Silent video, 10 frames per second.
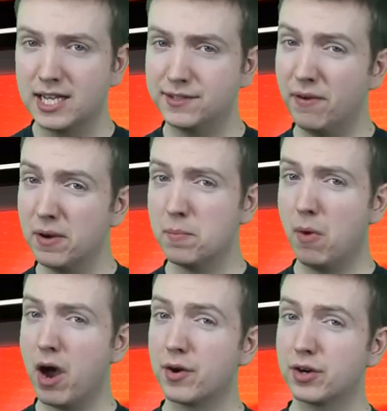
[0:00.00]
it's very
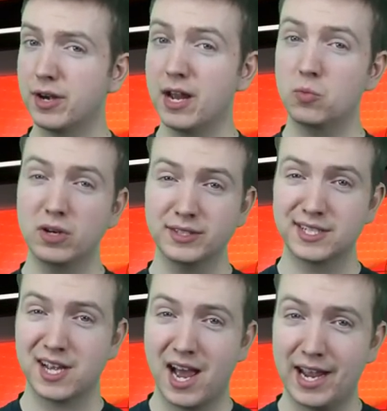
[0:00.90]
modern and well
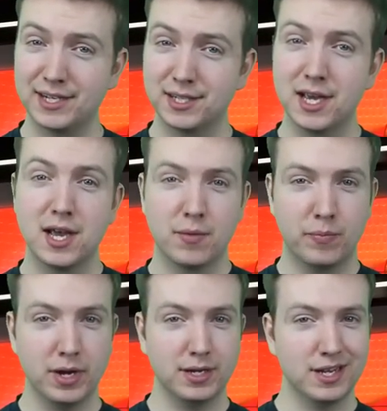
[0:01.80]
designed,
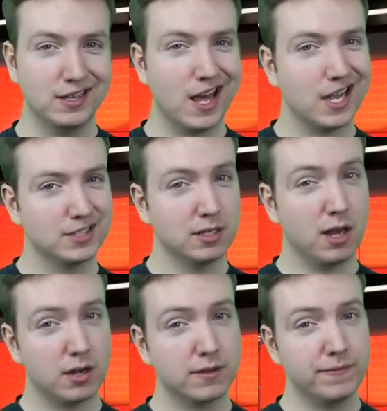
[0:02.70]
but it lacks a
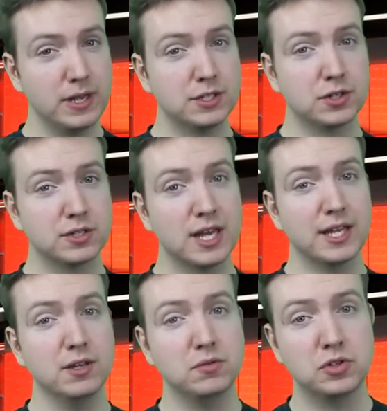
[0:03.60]
lot of the features
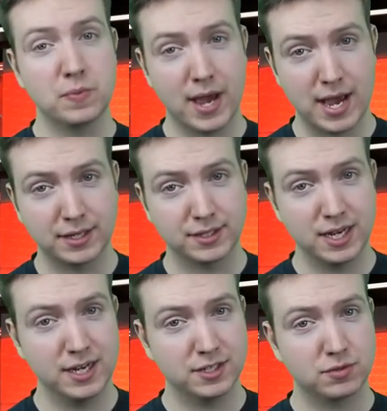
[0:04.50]
that YouTube
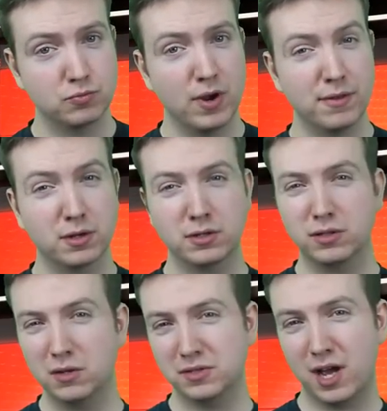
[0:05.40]
has, and it's rather
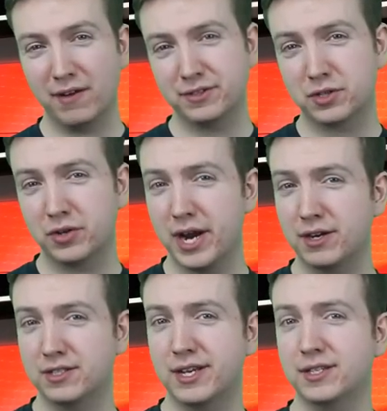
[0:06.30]
closed off to
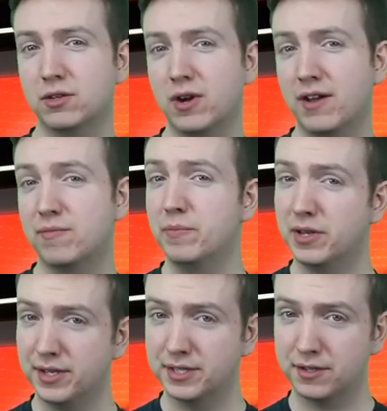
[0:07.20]
creators that don't have
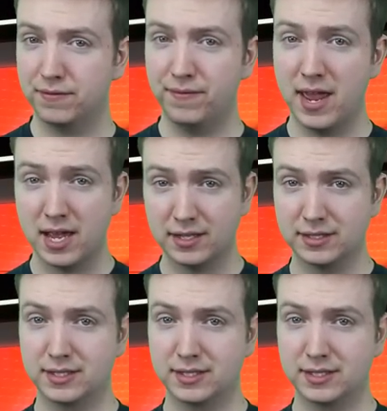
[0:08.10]
millions of fans.